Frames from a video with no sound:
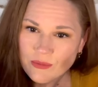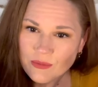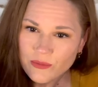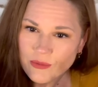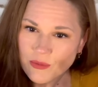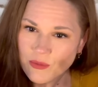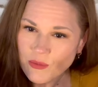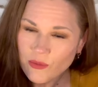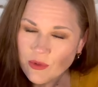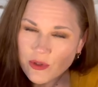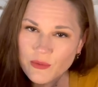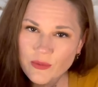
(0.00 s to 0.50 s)

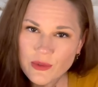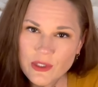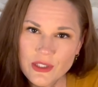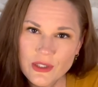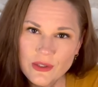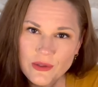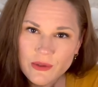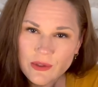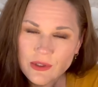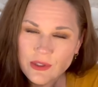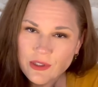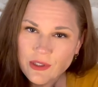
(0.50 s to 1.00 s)
one reason
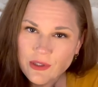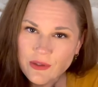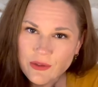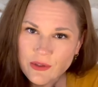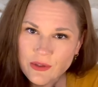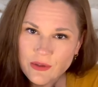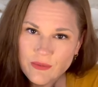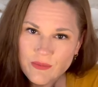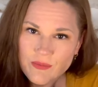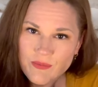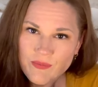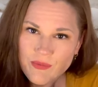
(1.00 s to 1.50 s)
or
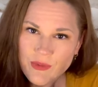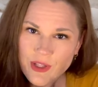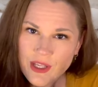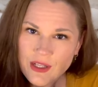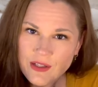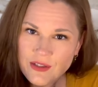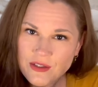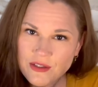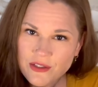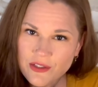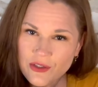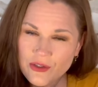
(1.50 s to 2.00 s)
another.
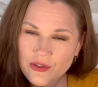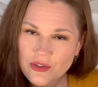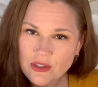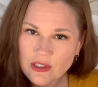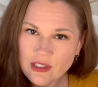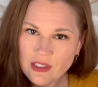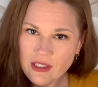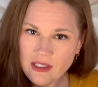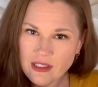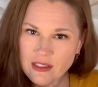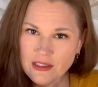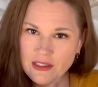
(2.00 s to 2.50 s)
It's
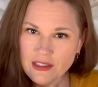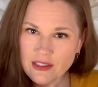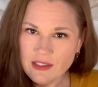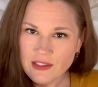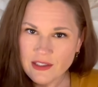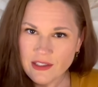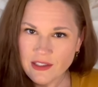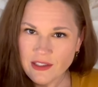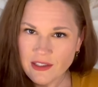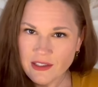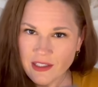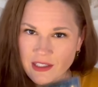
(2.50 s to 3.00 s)
usually like
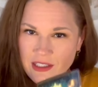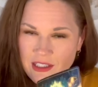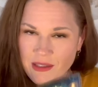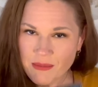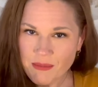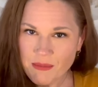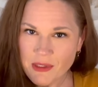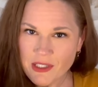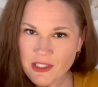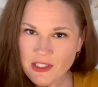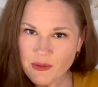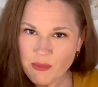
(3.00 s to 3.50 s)
this. It's like the
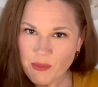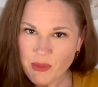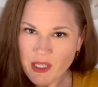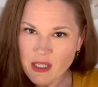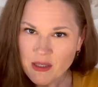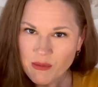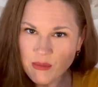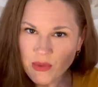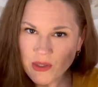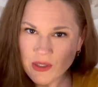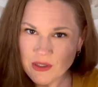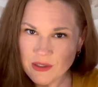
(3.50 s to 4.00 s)
missed
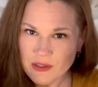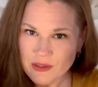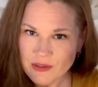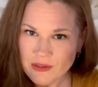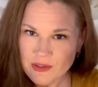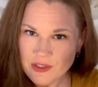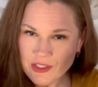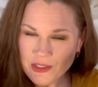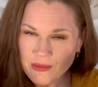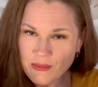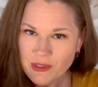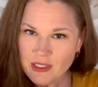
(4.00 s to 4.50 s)
ping pong.
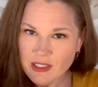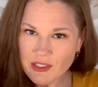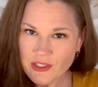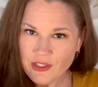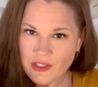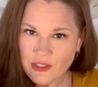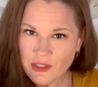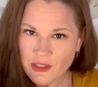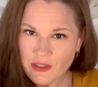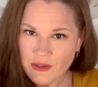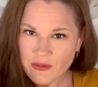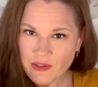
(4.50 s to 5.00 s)
Somebody
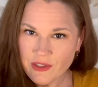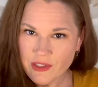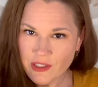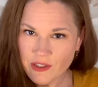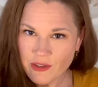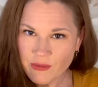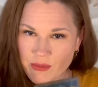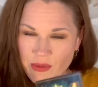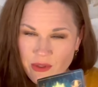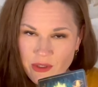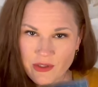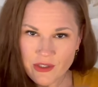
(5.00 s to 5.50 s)
serves, the other
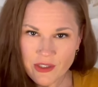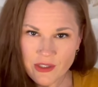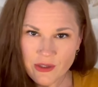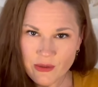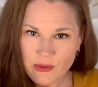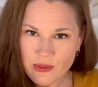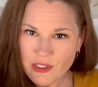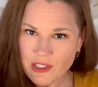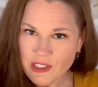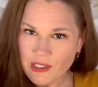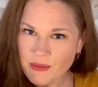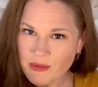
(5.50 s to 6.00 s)
person
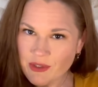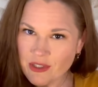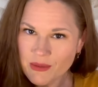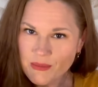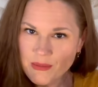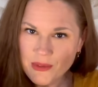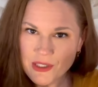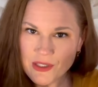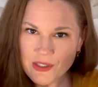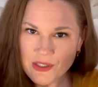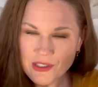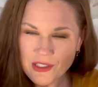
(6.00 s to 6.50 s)
always seems to
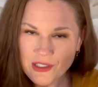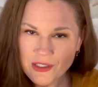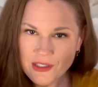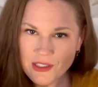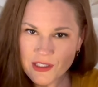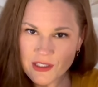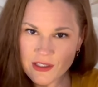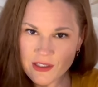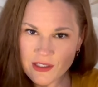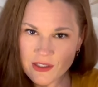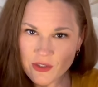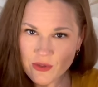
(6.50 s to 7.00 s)
miss, and
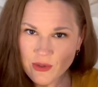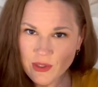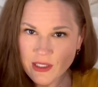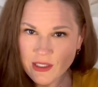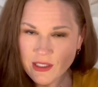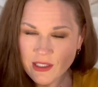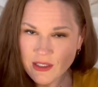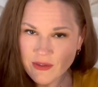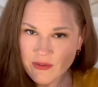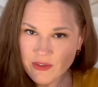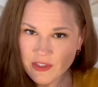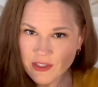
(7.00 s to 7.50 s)
then they trade
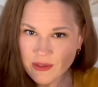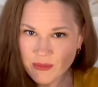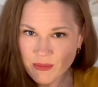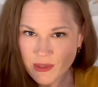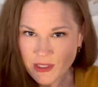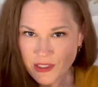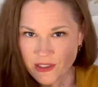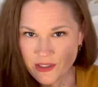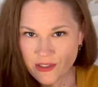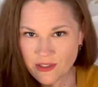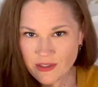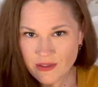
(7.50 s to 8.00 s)
off.
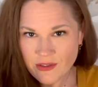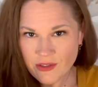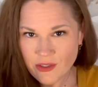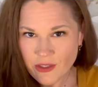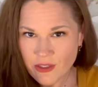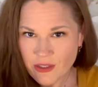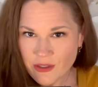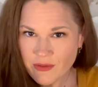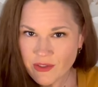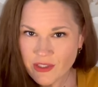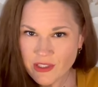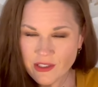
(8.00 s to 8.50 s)
Somebody
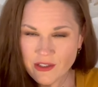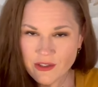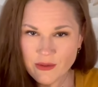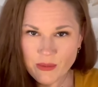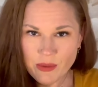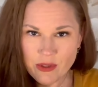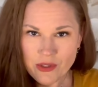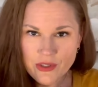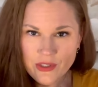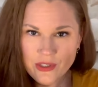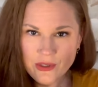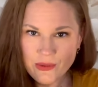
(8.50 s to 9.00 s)
serves, and the other
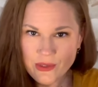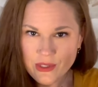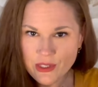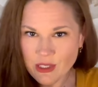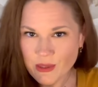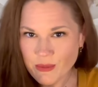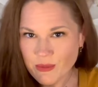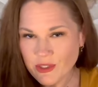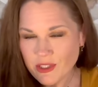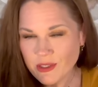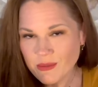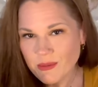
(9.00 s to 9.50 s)
person always
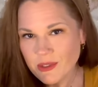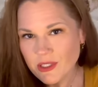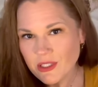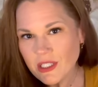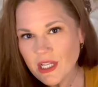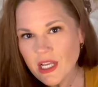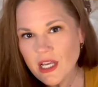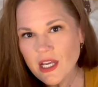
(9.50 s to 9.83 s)
seems to miss.